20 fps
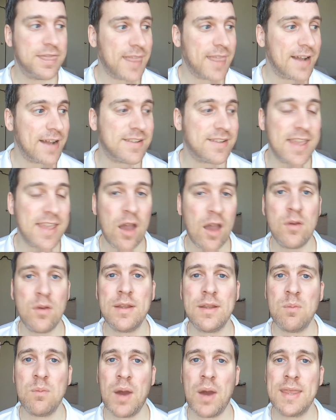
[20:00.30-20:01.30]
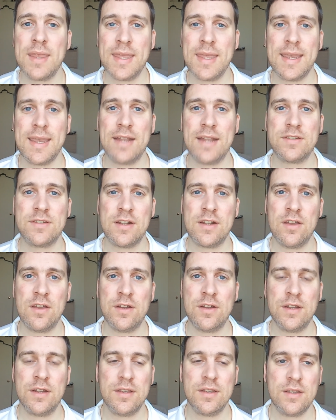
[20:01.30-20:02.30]
That's the only way they get to
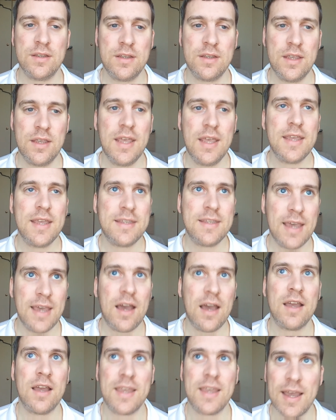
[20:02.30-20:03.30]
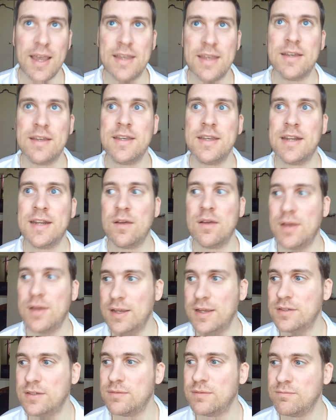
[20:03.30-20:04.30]
learn. Yeah, okay, you know,
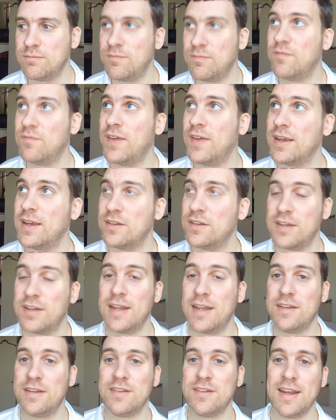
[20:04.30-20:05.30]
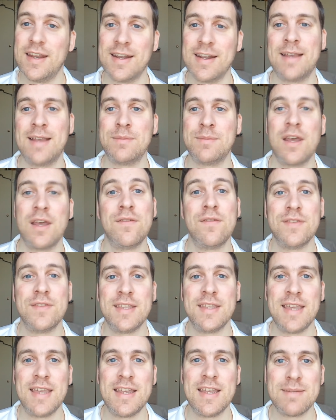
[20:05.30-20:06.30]
Wenger's had his nicknames over
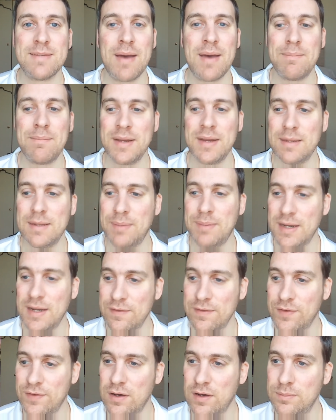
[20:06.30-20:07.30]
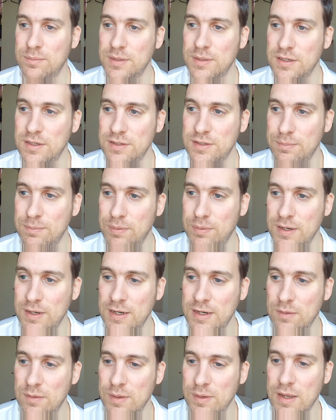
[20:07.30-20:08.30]
the years about being a paedophile because he
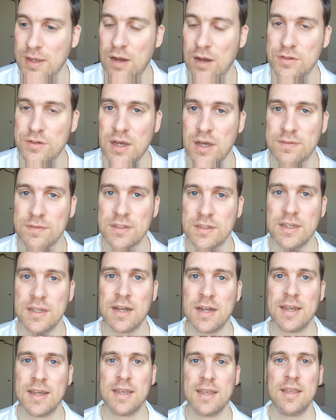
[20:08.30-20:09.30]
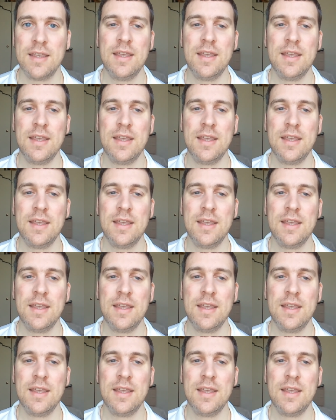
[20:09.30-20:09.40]
goes after young